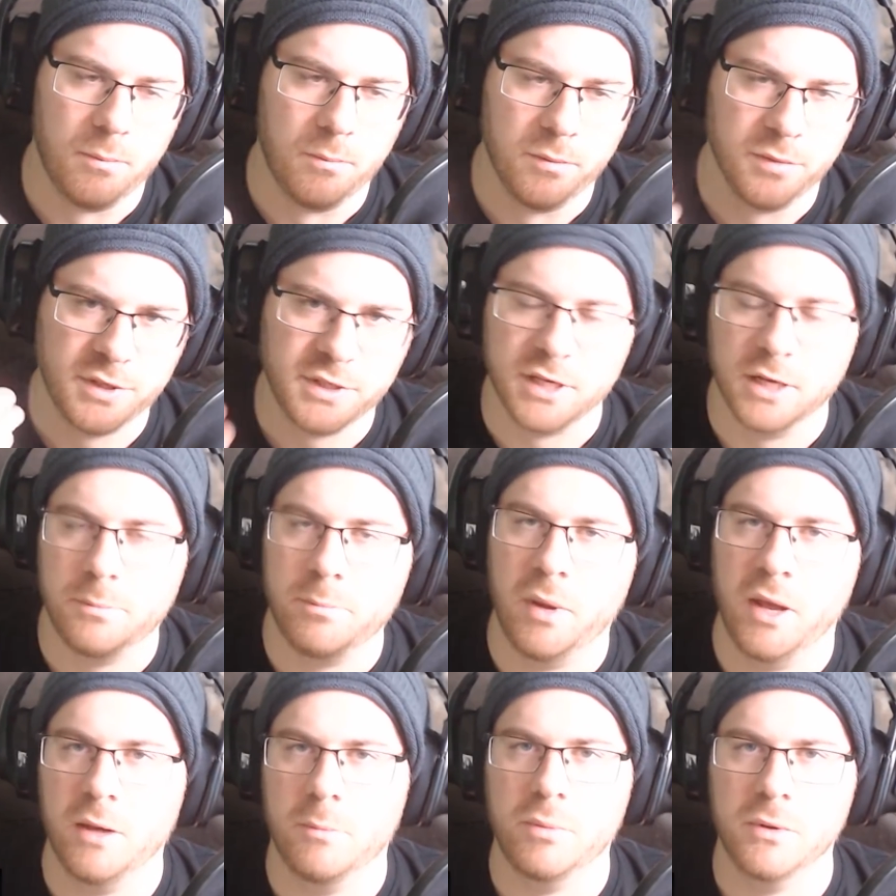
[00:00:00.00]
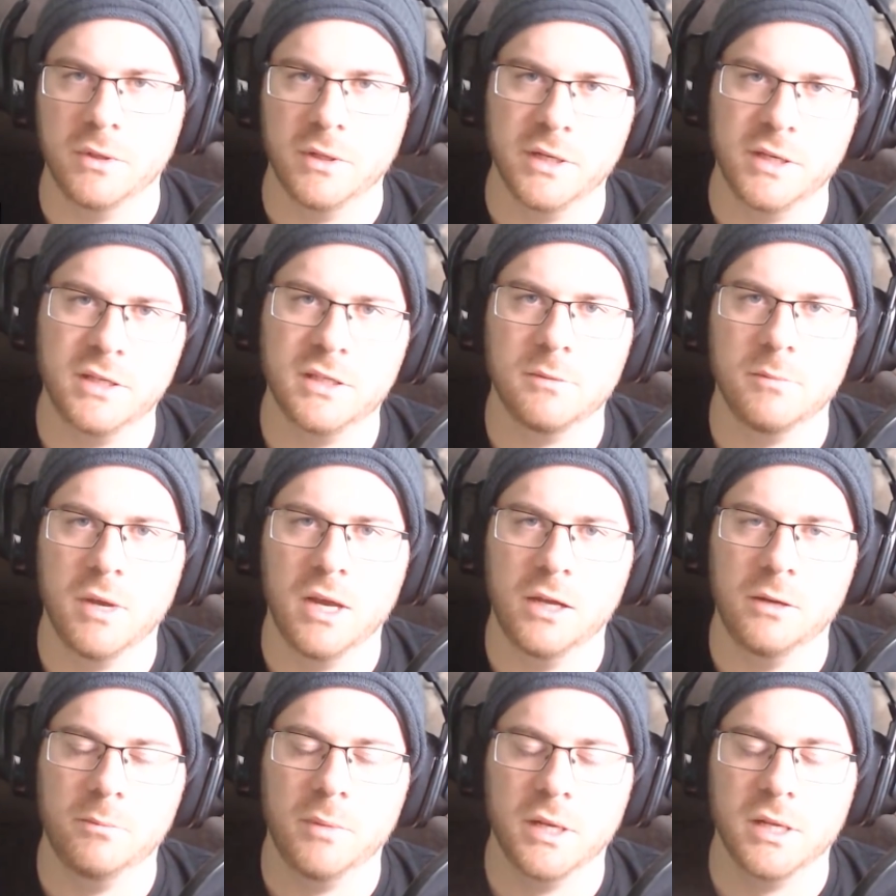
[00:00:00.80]
said by a
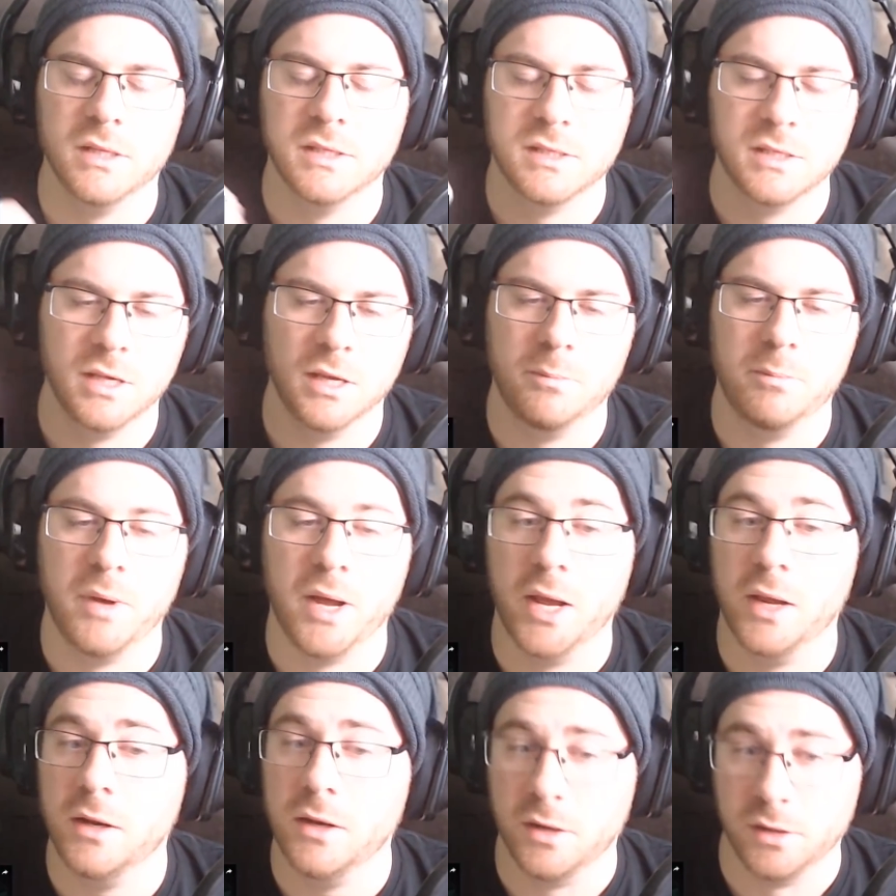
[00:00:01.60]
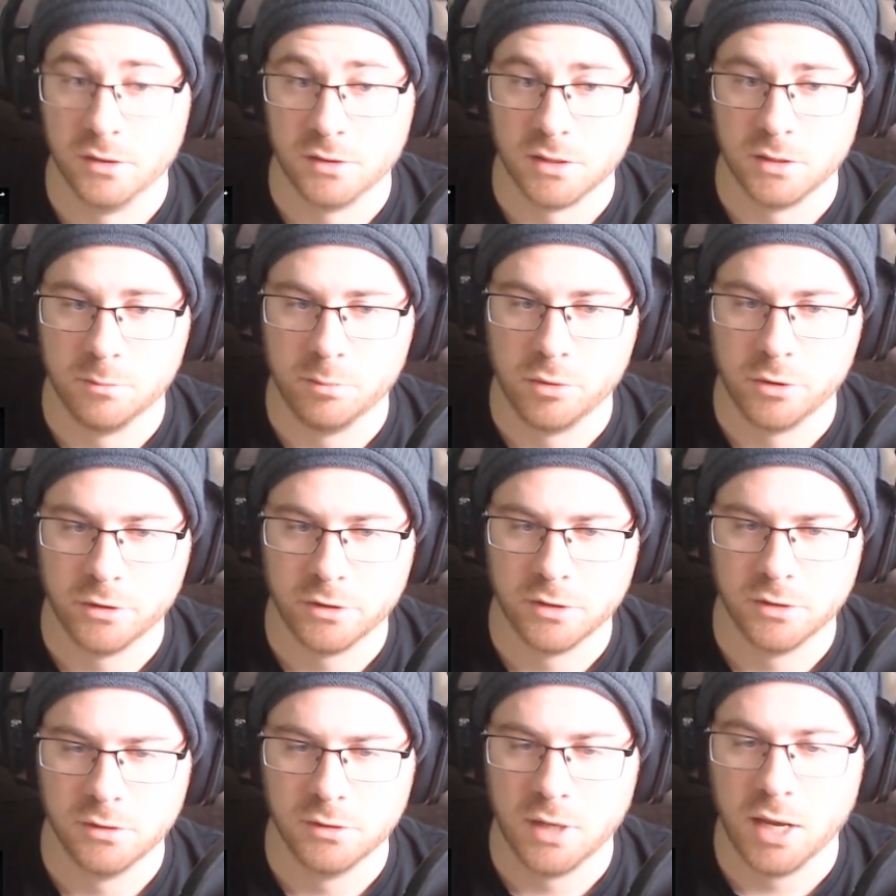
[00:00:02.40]
policeman, but instead by an innocent
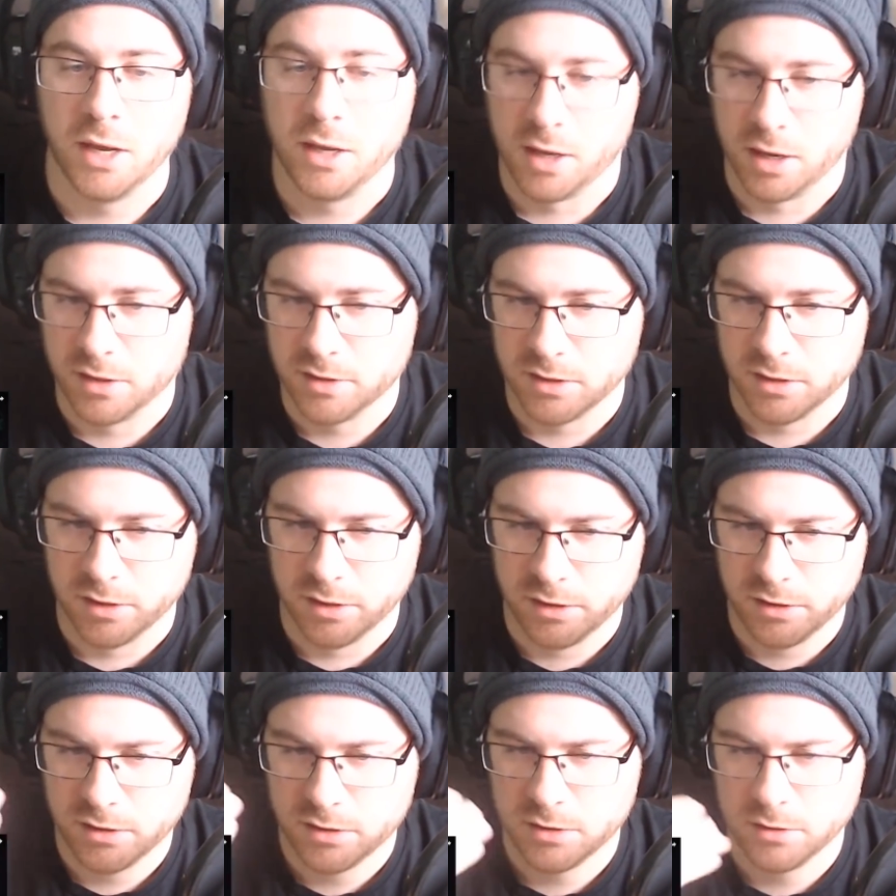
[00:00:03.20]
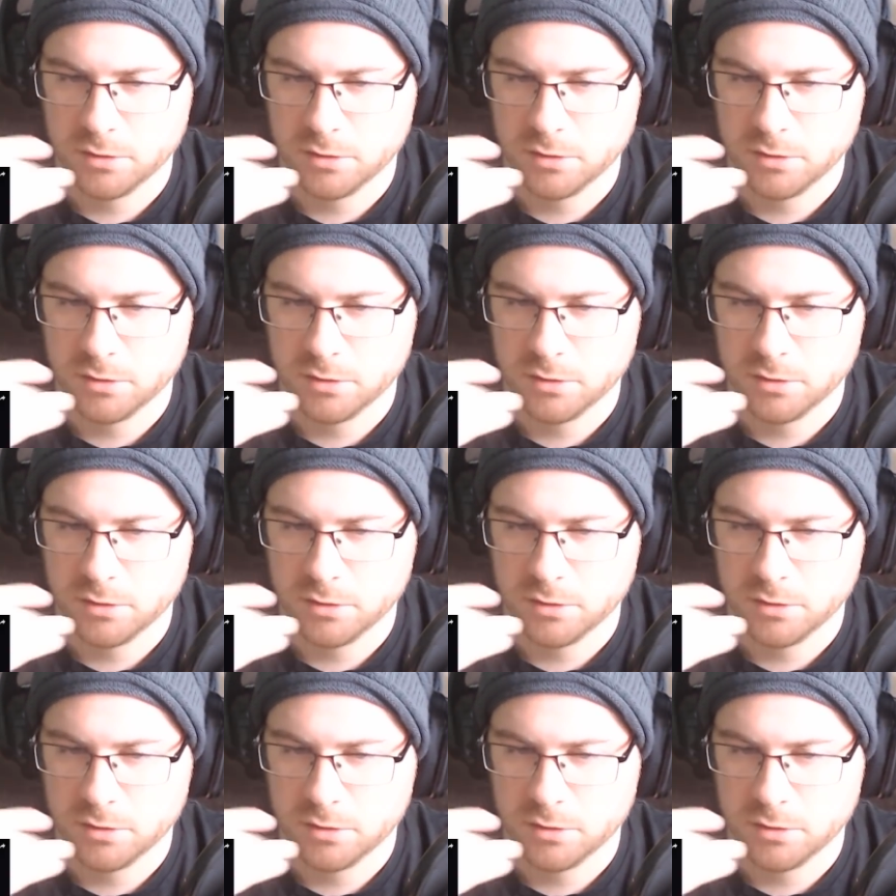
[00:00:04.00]
person, I guess at least.